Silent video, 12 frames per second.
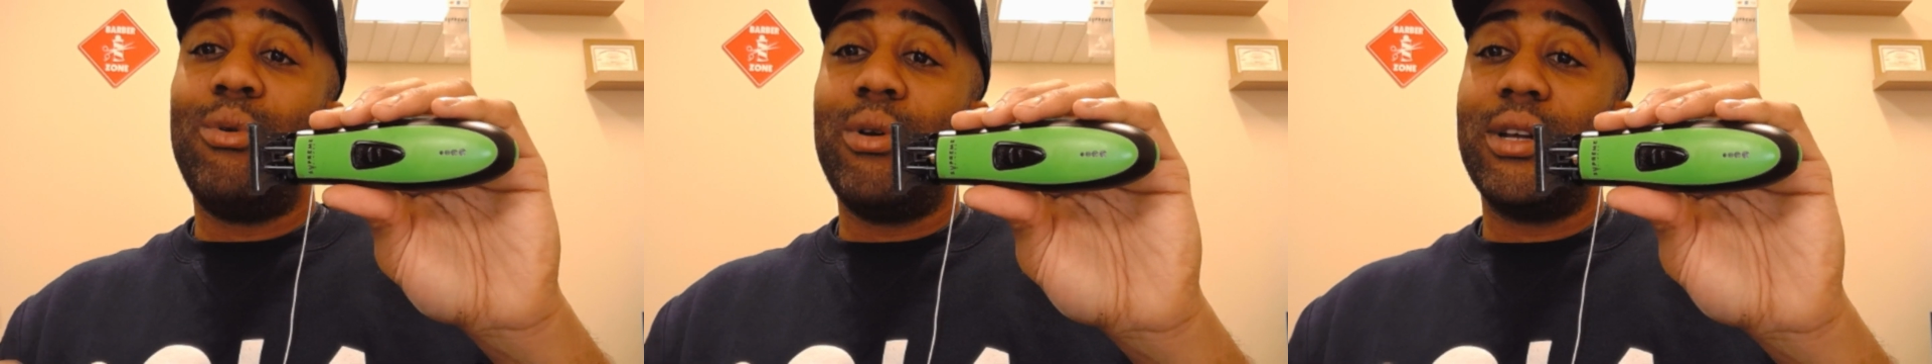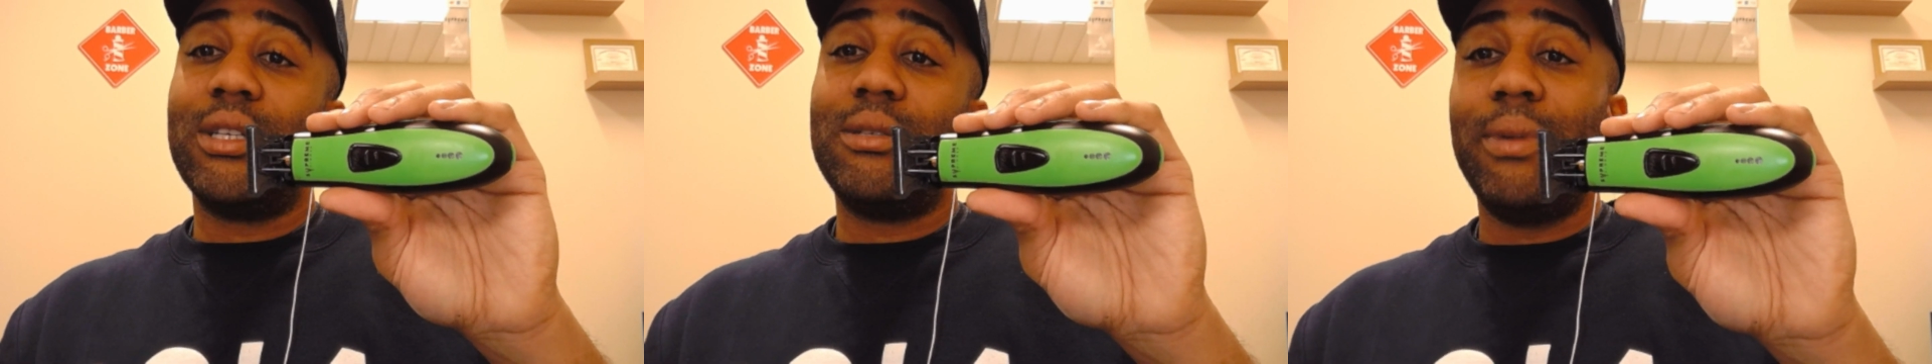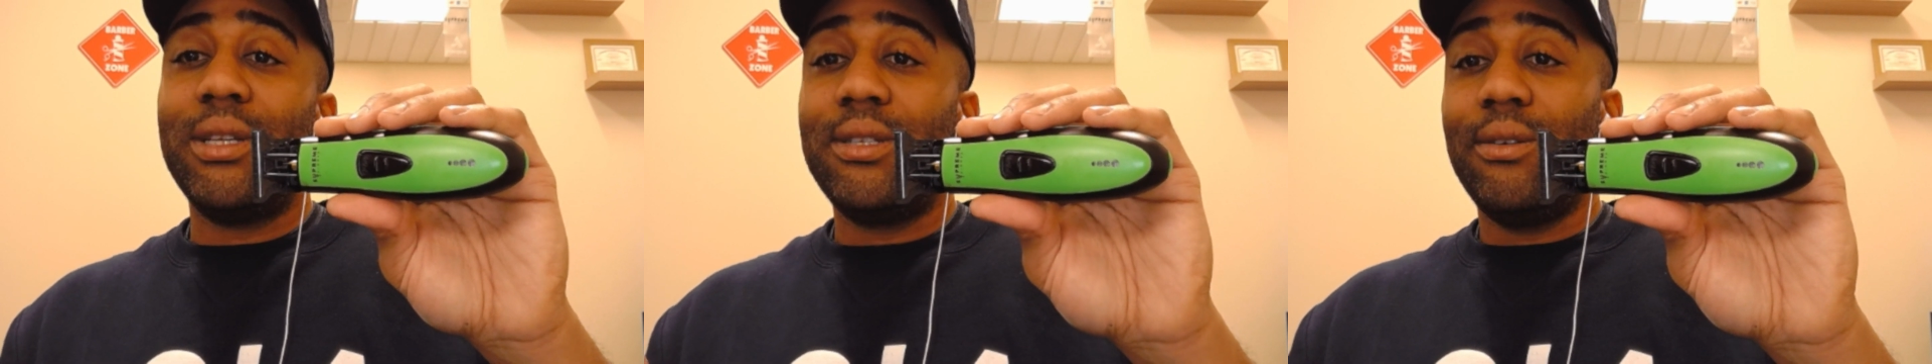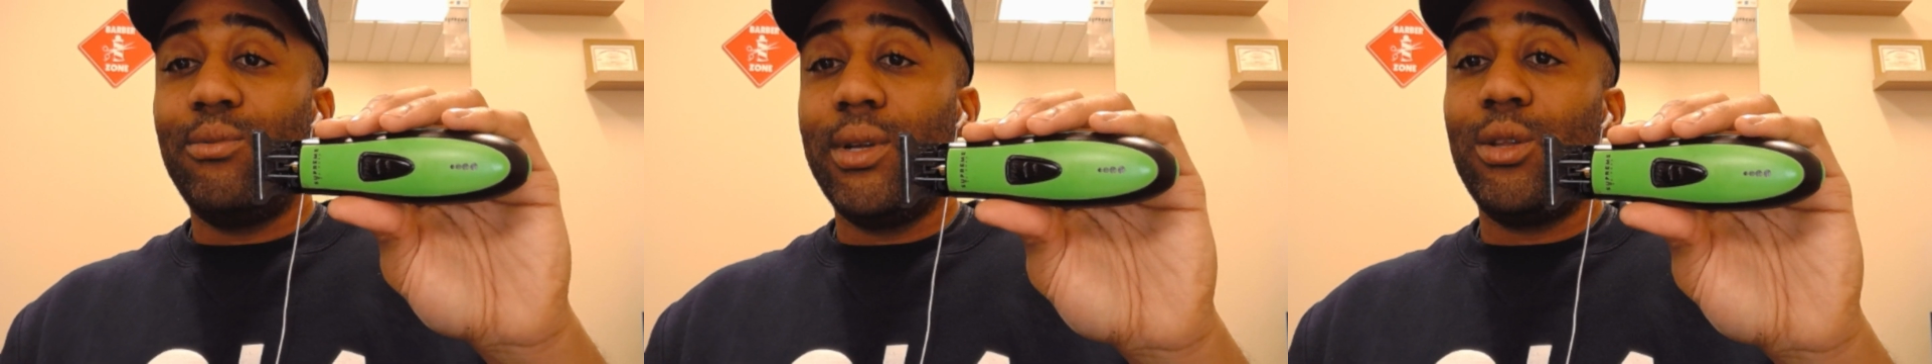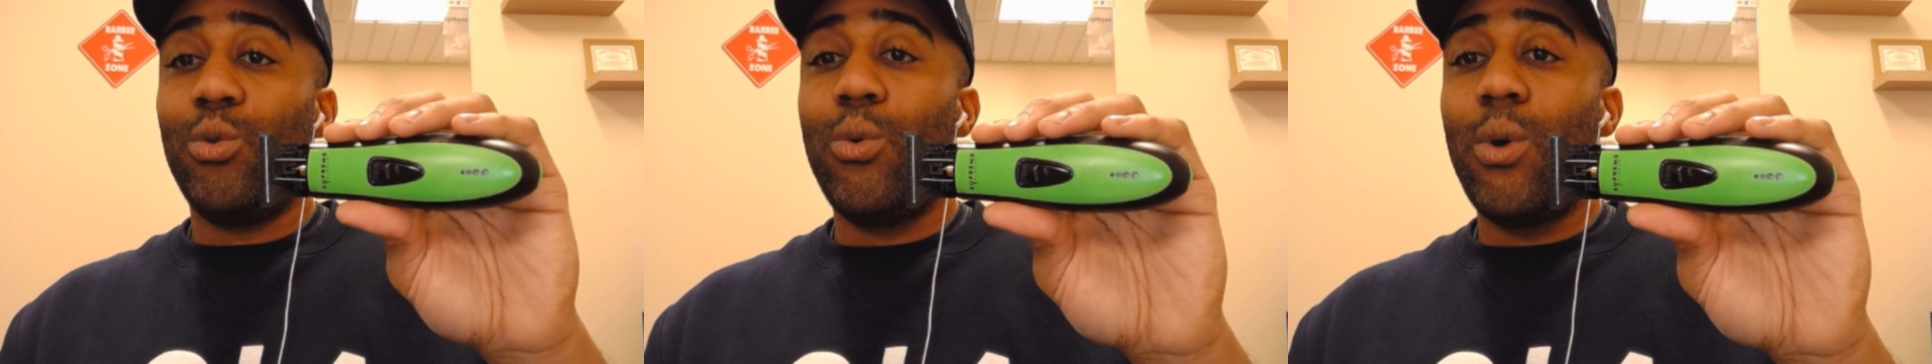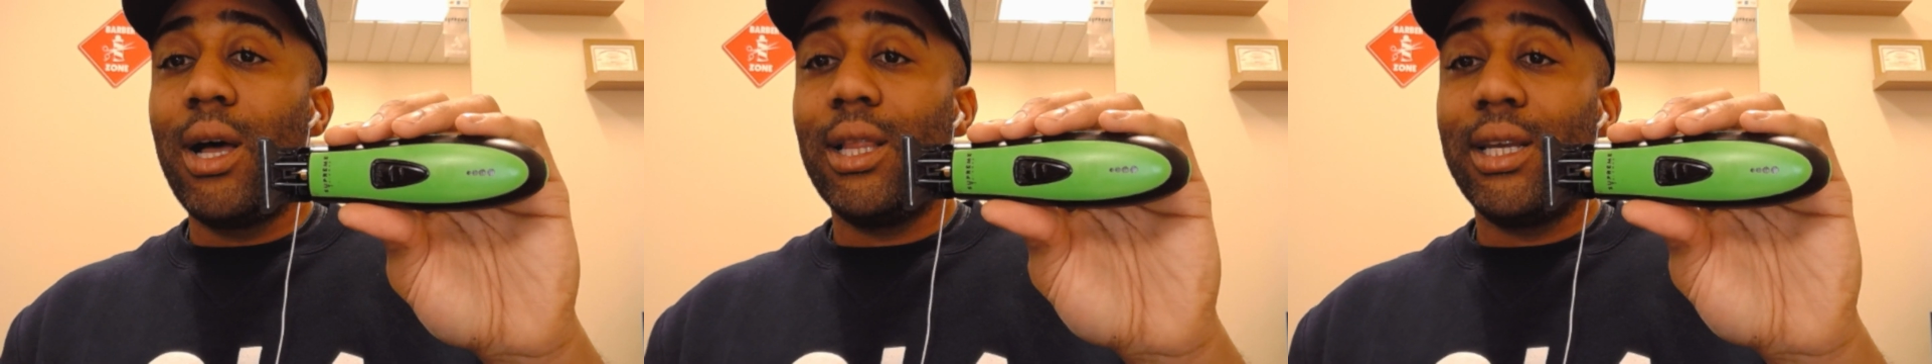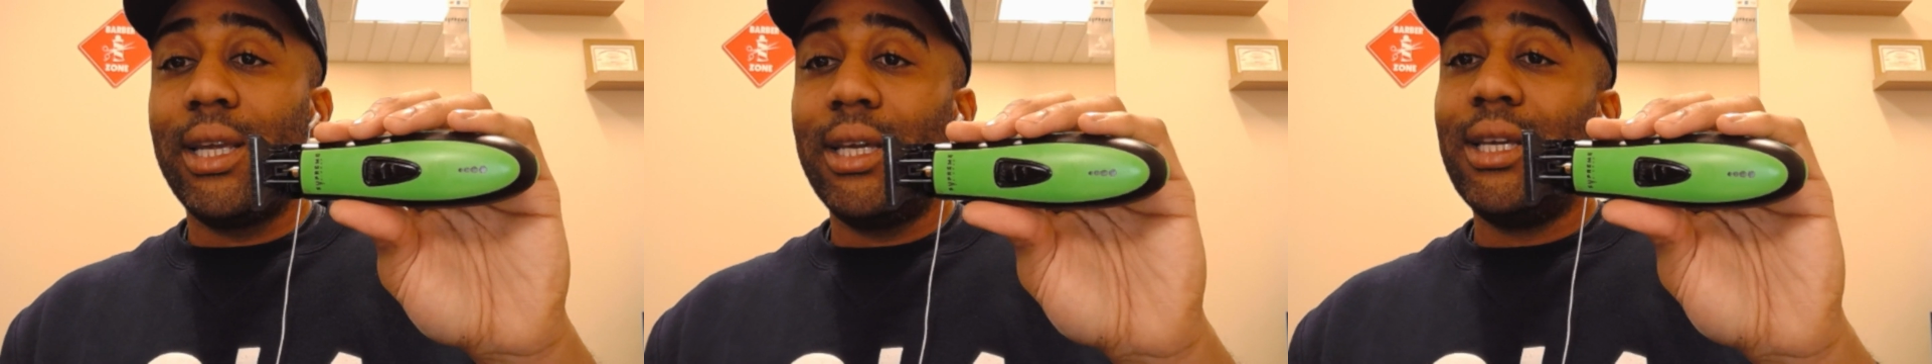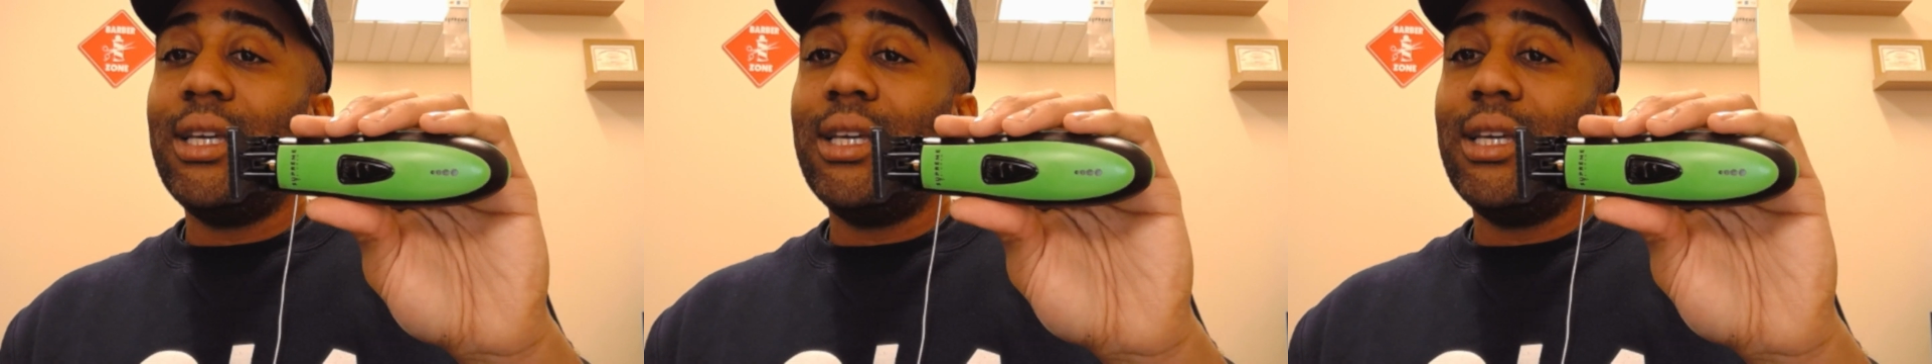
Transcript: more expensive with the quality.